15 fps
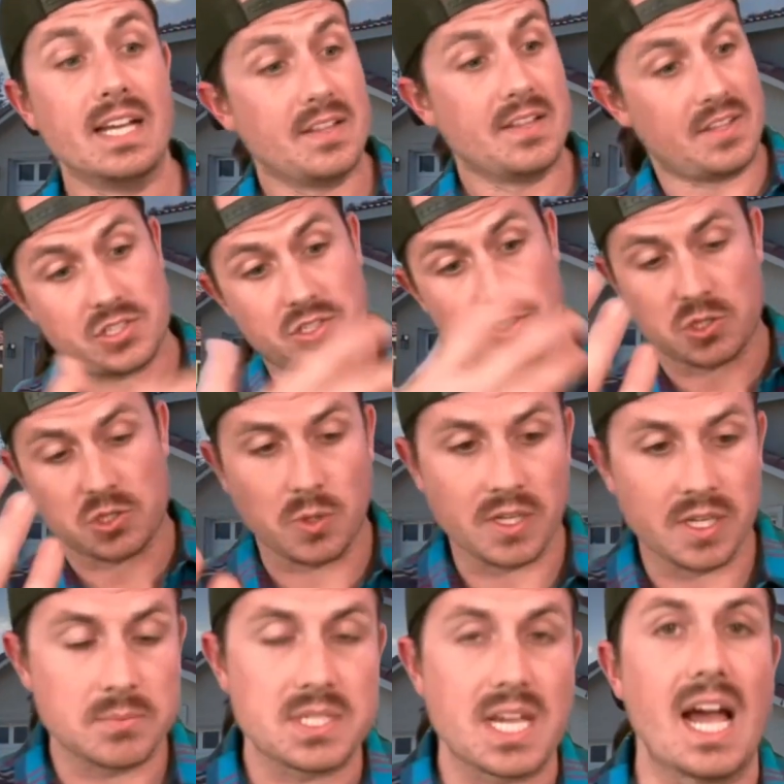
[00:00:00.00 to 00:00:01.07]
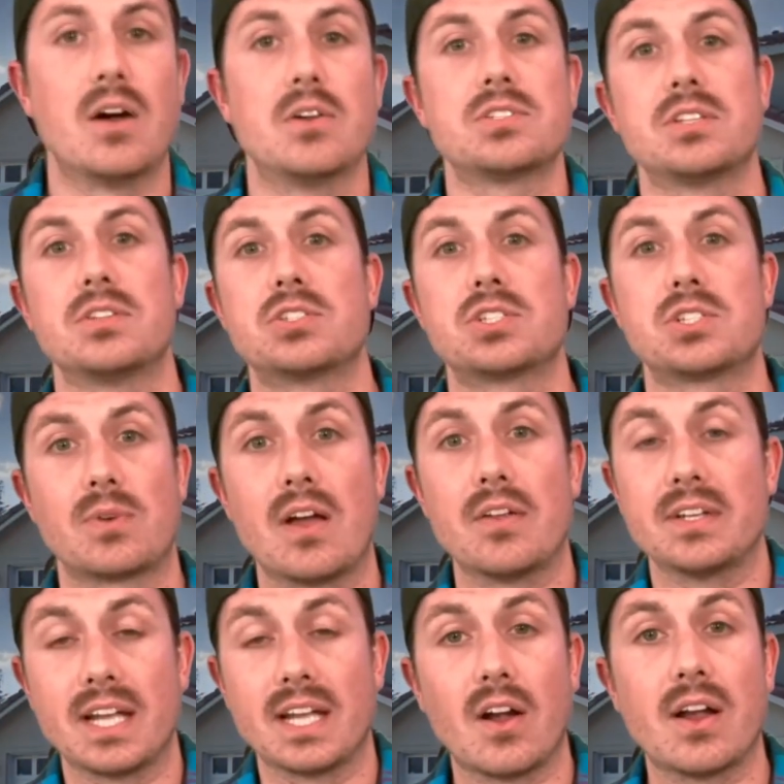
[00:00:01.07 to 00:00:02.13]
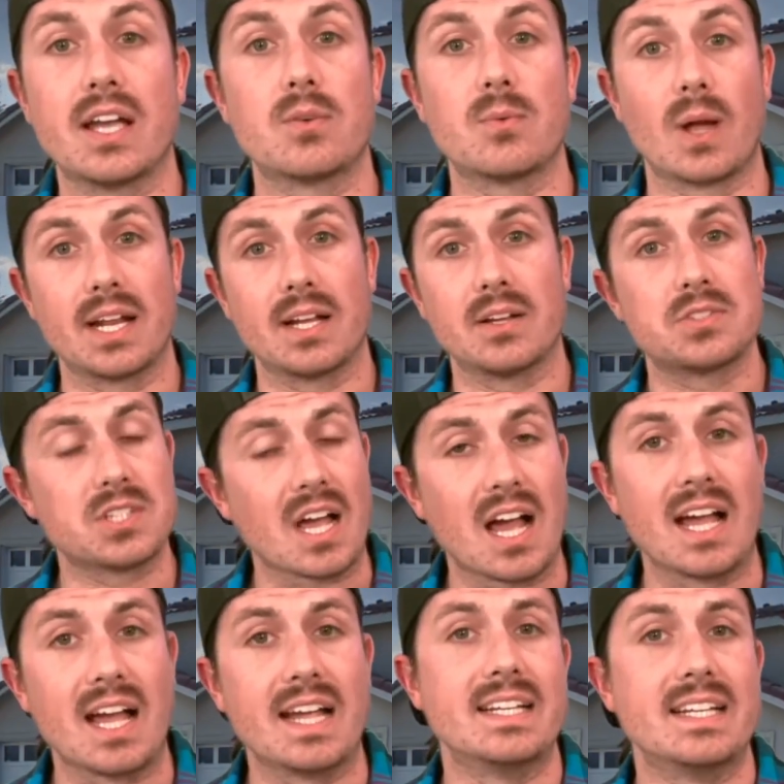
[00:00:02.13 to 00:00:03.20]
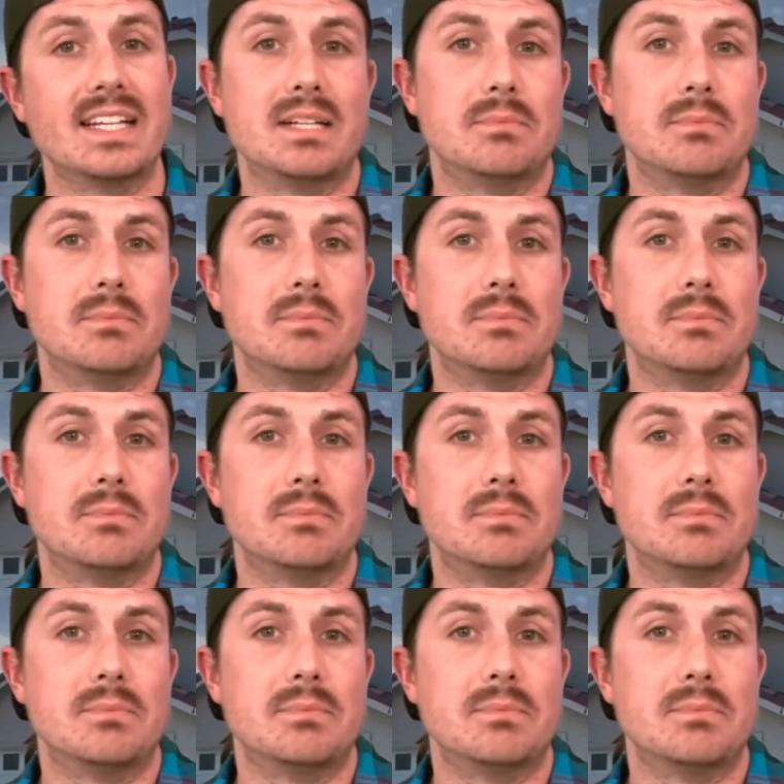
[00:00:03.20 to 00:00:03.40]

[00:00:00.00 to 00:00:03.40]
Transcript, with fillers: they search William's house and the surrounding area right outside.